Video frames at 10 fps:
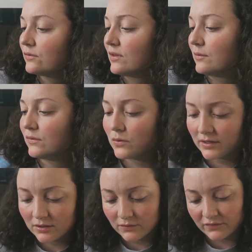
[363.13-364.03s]
I thought that was
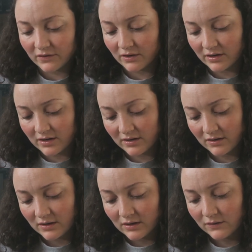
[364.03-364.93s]
quite good for a
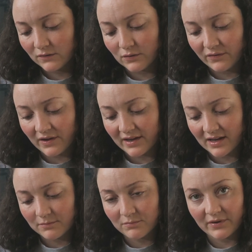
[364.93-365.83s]
sort of
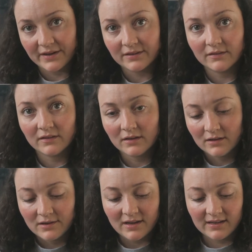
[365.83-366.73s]
high-end brand.
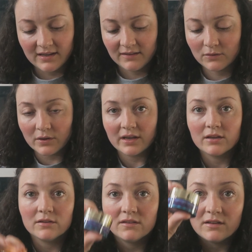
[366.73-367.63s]
And it is quite
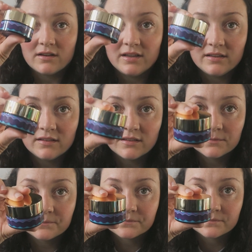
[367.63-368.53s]
a good size.
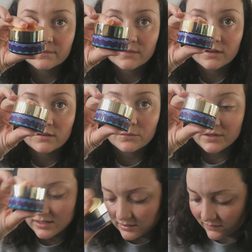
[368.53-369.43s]
That's
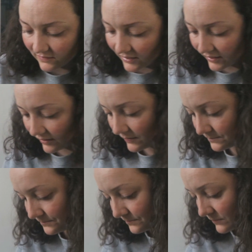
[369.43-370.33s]
what it looks like.
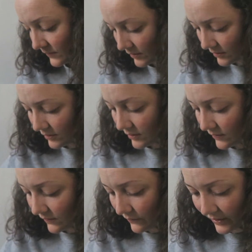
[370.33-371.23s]

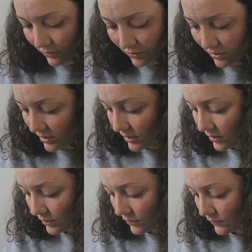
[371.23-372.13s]
So I got
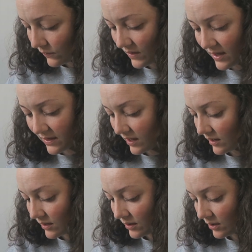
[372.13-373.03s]
those, and
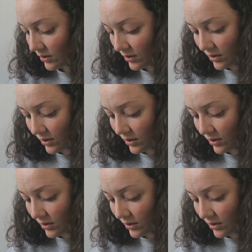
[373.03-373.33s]
then